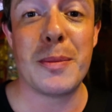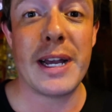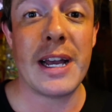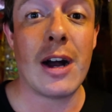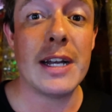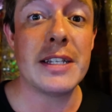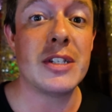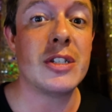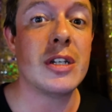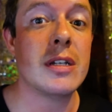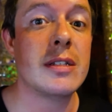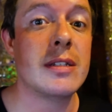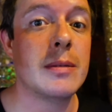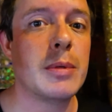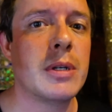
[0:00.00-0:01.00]
my eyes
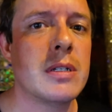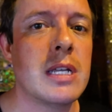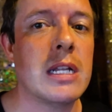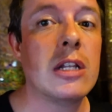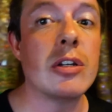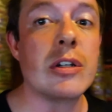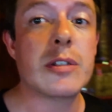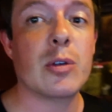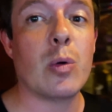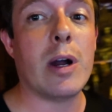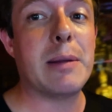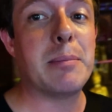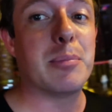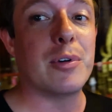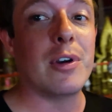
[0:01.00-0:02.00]
adjusted, because it looks
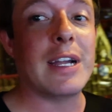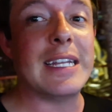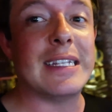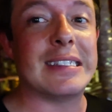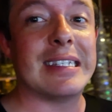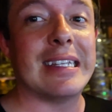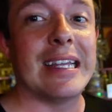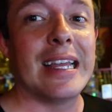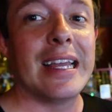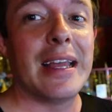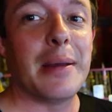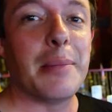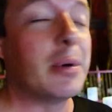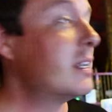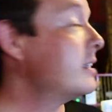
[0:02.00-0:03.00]
quite bright, but